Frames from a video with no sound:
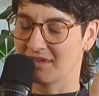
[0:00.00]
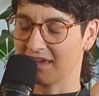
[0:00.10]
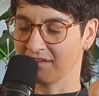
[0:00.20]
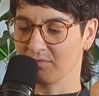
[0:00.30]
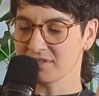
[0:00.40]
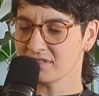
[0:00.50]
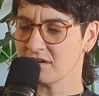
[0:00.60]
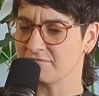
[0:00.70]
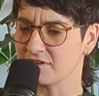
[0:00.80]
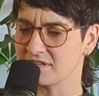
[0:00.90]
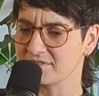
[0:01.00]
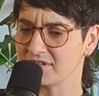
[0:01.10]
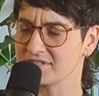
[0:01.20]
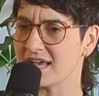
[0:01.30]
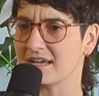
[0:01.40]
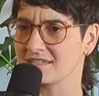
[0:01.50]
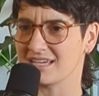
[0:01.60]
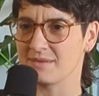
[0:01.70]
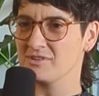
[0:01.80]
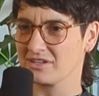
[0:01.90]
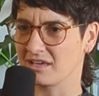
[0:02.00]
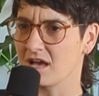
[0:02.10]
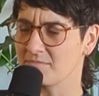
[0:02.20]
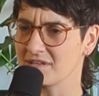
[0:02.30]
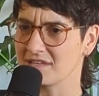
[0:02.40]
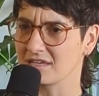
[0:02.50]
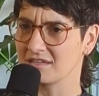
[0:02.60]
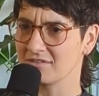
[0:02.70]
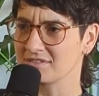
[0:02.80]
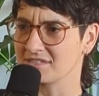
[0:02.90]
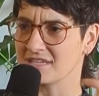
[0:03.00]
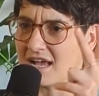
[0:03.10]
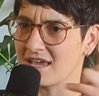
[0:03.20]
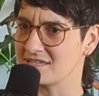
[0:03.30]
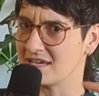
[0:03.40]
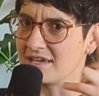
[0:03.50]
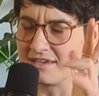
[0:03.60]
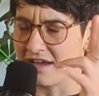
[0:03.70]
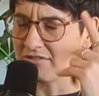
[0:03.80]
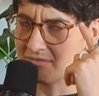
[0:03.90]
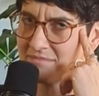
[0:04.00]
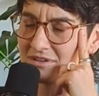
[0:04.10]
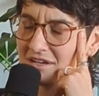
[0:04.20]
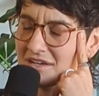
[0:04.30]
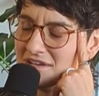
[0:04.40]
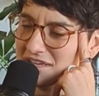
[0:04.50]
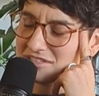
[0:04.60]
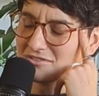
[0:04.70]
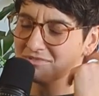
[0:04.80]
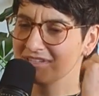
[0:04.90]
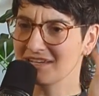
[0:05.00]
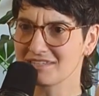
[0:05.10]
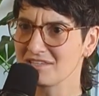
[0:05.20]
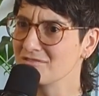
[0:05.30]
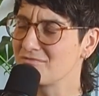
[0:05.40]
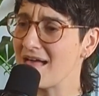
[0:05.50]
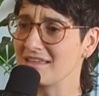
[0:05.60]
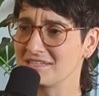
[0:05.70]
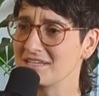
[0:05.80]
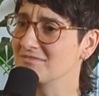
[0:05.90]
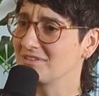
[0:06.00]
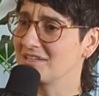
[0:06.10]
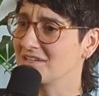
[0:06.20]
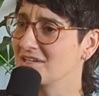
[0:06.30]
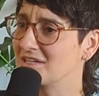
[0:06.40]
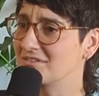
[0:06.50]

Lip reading: it wasn't our first, it was our second time hooking up. I think it was a second date. I remember. So it was like still relatively new.